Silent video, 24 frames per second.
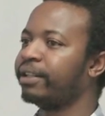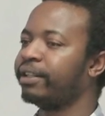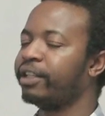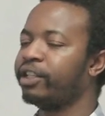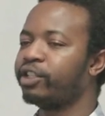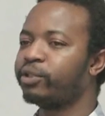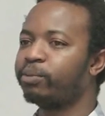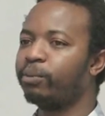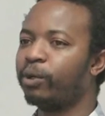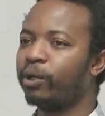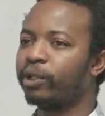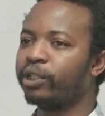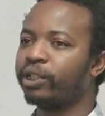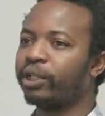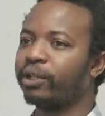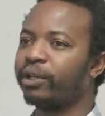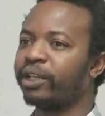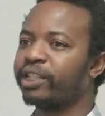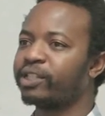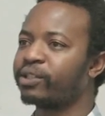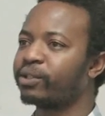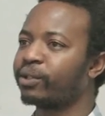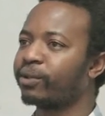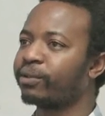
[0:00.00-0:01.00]
each model
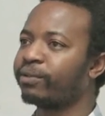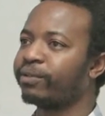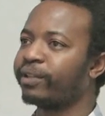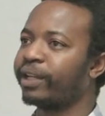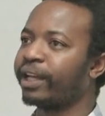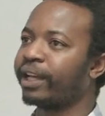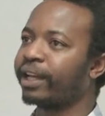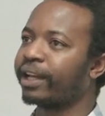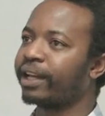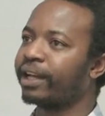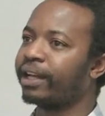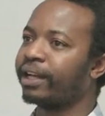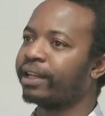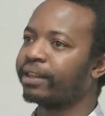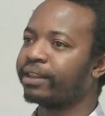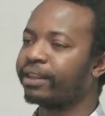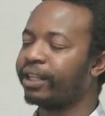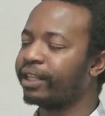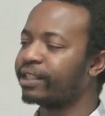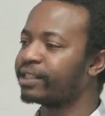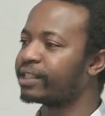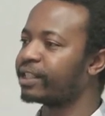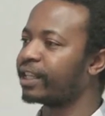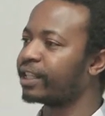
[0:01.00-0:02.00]
is sort of like uh,
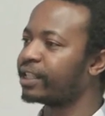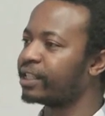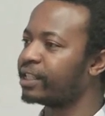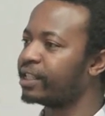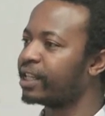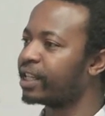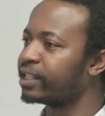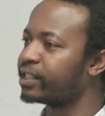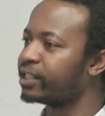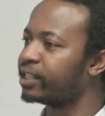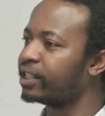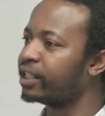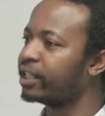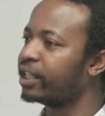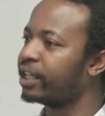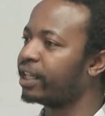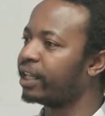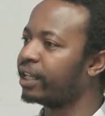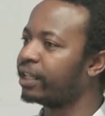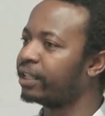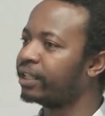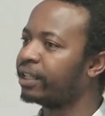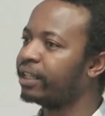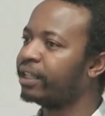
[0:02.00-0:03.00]
things that it doesn't
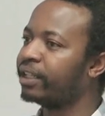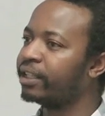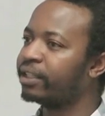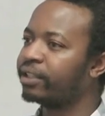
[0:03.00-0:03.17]
learn,